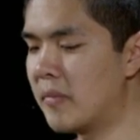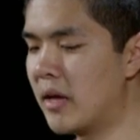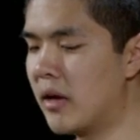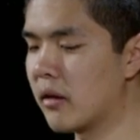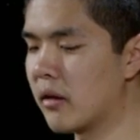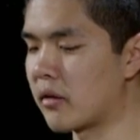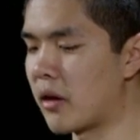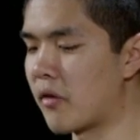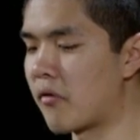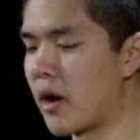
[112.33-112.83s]

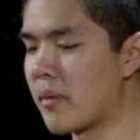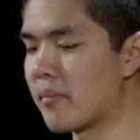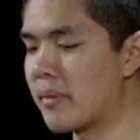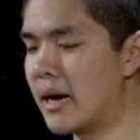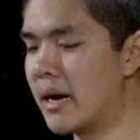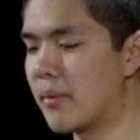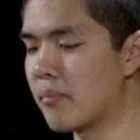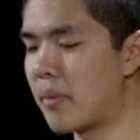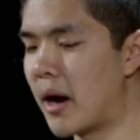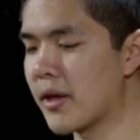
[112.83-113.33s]
So I run
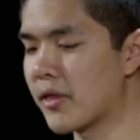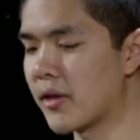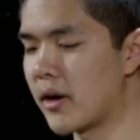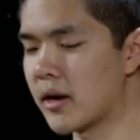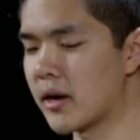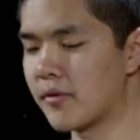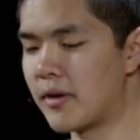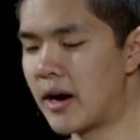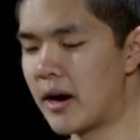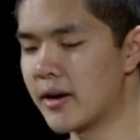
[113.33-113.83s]
python
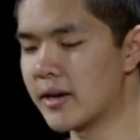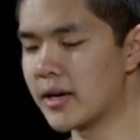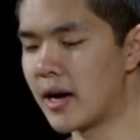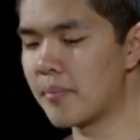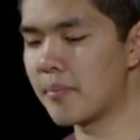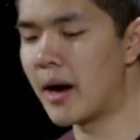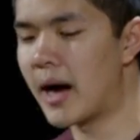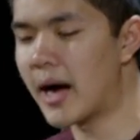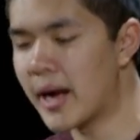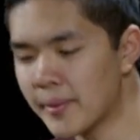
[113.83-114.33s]
of
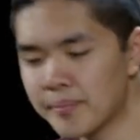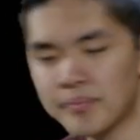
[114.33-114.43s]
harry.py,